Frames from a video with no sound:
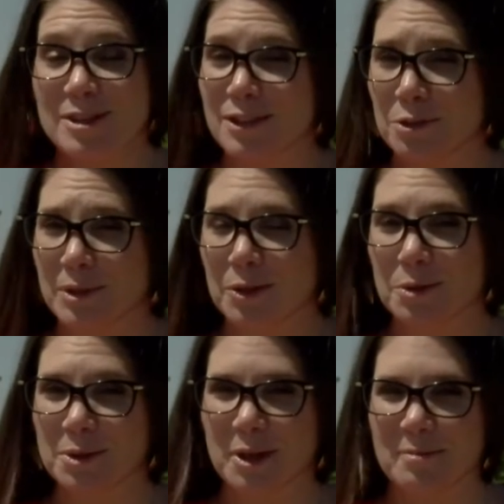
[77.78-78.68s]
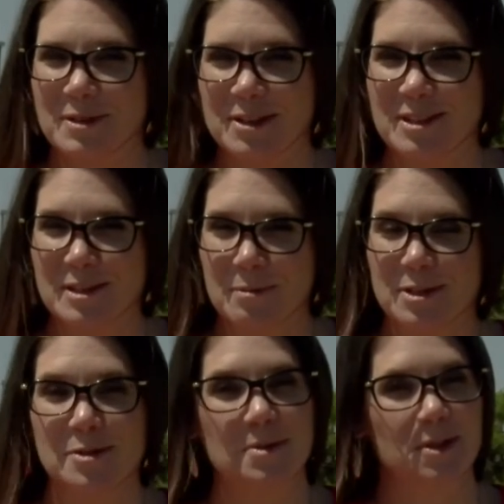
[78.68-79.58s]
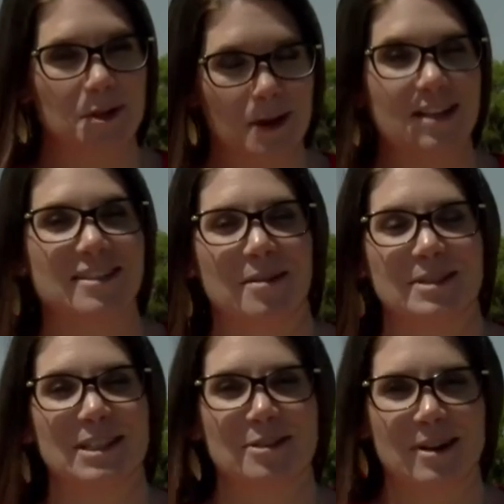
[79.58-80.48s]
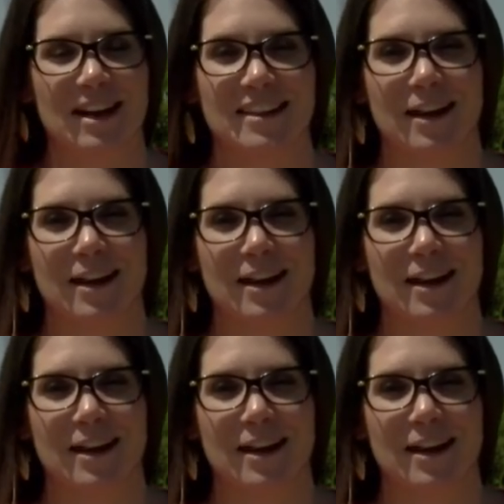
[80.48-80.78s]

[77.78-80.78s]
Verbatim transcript: it's a little bit cooler up there in the summer, so it's a great time to get away.